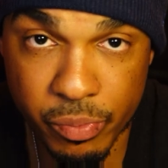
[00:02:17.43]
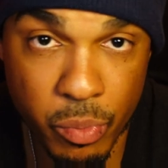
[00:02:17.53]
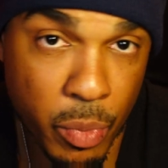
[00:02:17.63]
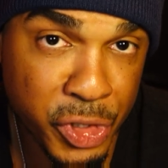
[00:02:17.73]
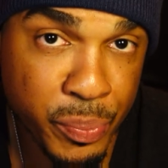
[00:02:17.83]

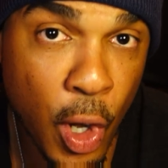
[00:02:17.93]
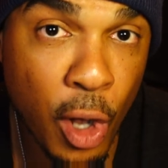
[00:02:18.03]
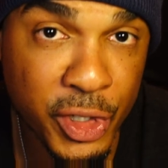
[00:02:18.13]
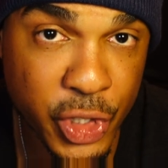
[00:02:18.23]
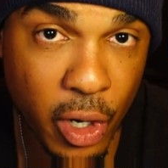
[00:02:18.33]
multiple
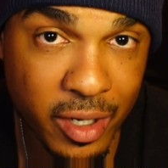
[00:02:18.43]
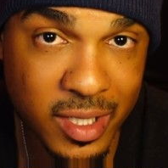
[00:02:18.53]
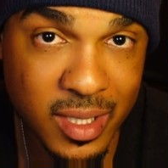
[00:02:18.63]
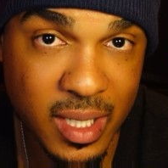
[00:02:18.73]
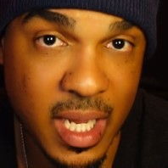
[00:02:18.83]

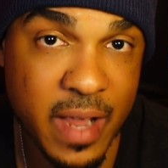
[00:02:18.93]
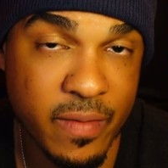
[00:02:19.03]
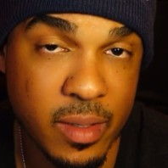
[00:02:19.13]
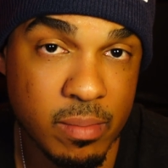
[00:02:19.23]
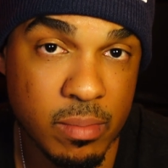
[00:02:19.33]
All-Stars,
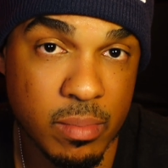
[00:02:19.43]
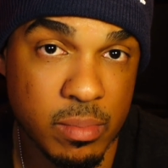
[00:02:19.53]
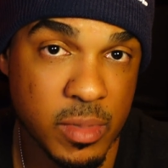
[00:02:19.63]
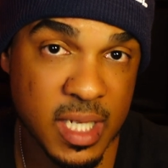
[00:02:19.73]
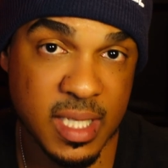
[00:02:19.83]
even
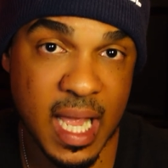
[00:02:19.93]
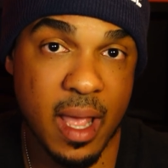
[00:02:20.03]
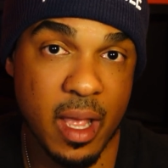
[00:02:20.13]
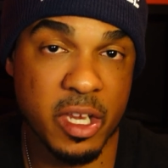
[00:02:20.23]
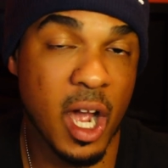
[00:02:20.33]
just
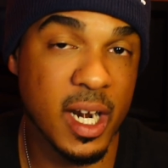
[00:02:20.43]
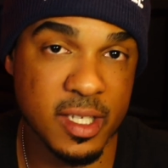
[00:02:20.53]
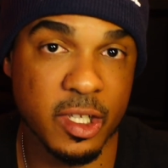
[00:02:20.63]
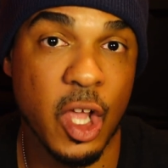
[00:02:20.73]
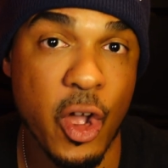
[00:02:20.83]

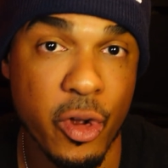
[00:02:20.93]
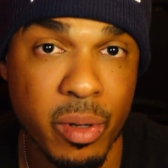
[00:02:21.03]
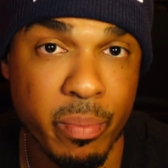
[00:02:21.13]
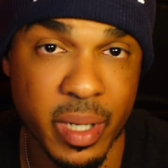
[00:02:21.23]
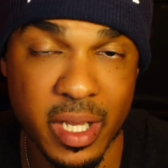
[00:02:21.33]
Giannis
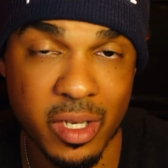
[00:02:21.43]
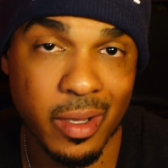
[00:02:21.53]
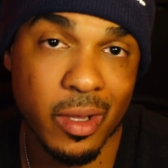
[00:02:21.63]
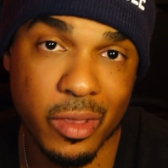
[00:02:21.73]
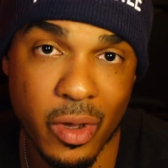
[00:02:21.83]
alone, but
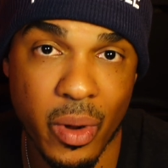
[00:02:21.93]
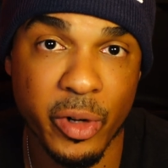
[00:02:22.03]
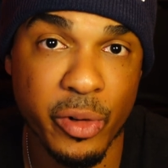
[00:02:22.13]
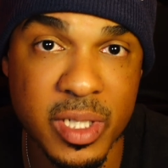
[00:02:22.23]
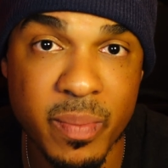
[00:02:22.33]
you throw in
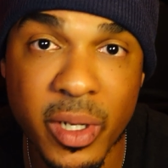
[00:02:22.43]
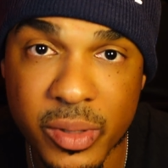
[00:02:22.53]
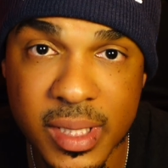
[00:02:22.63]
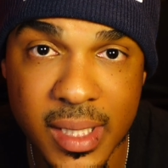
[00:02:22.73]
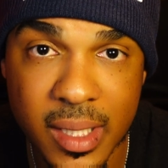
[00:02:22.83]
Chris
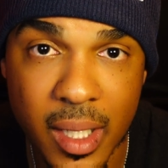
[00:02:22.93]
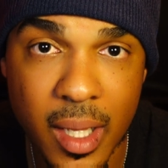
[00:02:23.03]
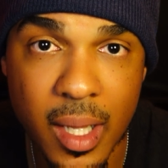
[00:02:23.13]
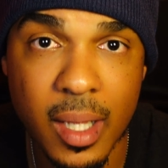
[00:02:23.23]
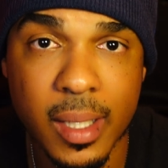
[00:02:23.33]
Middleton.
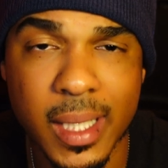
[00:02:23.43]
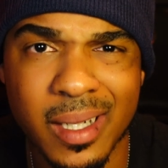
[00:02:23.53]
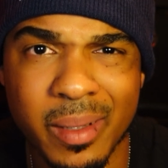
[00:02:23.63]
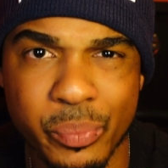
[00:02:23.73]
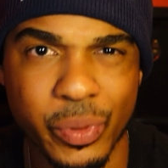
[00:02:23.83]

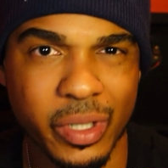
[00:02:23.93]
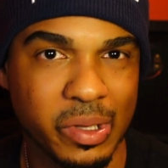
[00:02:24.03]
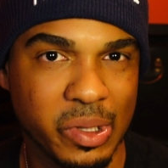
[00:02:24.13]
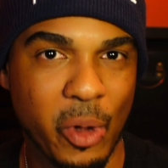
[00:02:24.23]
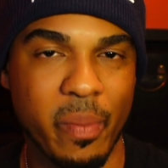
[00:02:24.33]
Brook
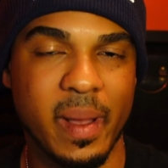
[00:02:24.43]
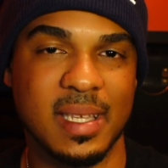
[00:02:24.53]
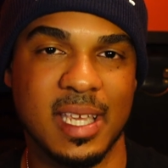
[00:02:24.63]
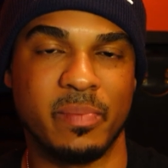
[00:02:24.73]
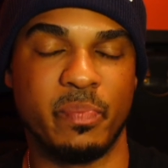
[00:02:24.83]

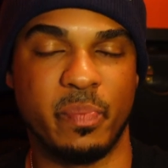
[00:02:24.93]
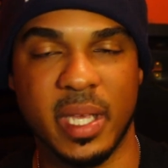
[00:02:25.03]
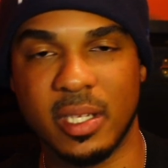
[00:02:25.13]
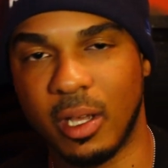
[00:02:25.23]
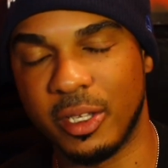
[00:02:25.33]
Lopez has
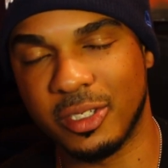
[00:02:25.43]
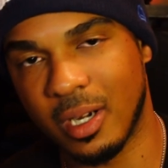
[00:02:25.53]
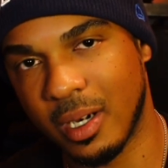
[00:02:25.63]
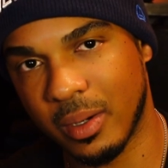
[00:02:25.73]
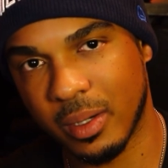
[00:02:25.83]
been an
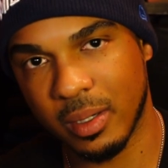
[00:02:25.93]
All-Star.